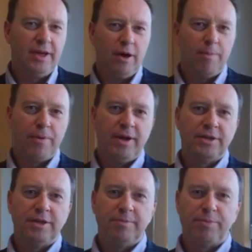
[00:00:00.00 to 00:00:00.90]
the
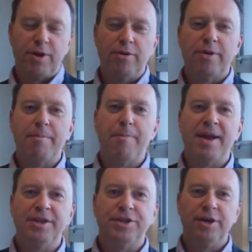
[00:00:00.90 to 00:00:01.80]
Operation and Programme
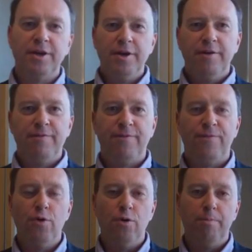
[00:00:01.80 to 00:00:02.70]
Manager
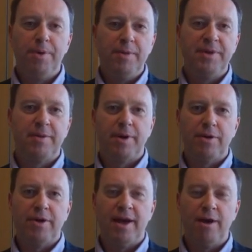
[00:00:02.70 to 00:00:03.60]
for Birmingham
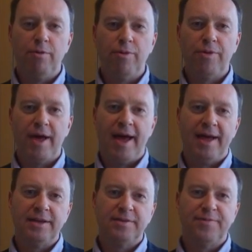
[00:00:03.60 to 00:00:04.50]
Own Health
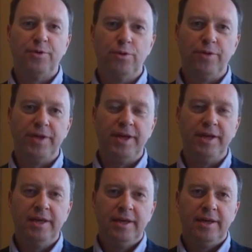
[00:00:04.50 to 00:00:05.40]
and for
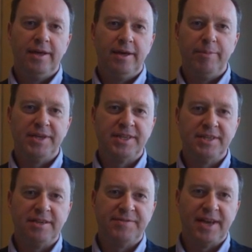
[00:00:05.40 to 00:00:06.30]
the
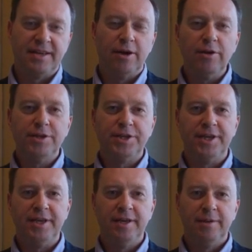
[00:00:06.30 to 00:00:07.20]
assistive
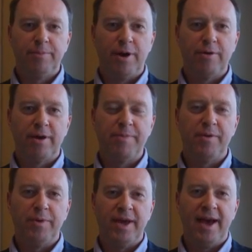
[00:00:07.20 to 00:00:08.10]
technology programme
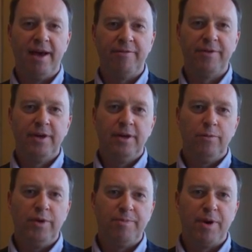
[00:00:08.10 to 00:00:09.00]
that we have
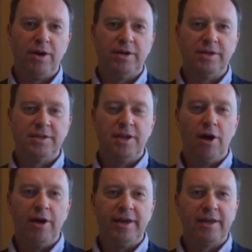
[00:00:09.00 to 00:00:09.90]
with partners
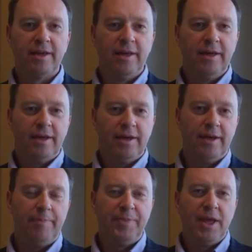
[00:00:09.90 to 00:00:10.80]
like
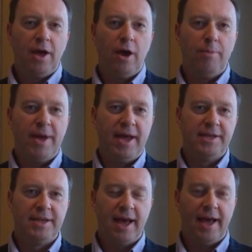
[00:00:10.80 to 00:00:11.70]

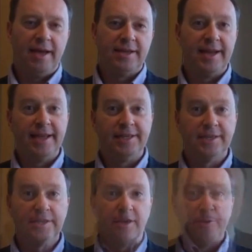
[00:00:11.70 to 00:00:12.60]
HomeEd and
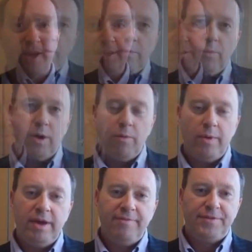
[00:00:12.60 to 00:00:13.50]
NHS Direct. What
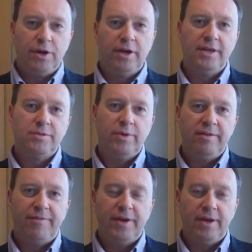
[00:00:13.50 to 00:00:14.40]
we've done is
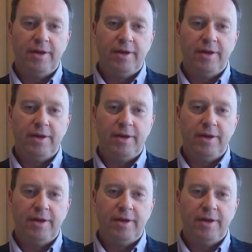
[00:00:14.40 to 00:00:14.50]
we've